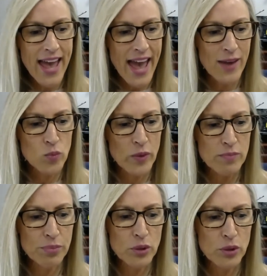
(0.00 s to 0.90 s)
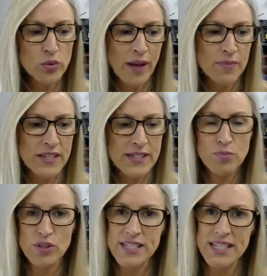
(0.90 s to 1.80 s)
And we build up this
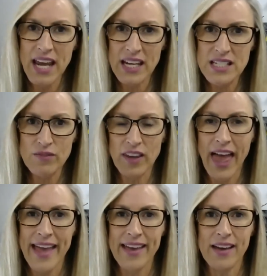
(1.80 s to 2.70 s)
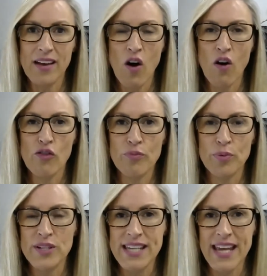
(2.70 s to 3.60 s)
protective layer of
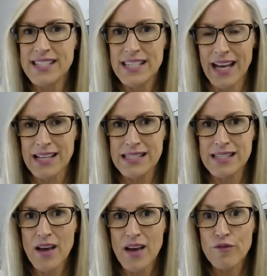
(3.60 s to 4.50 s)
protecting us